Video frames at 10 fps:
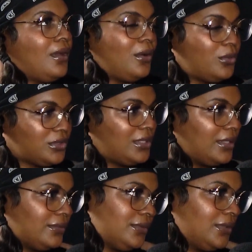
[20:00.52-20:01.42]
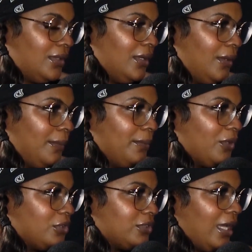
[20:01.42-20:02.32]
How was that?
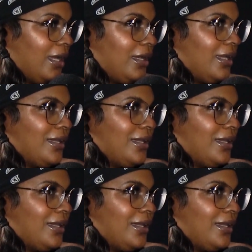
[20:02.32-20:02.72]
Because I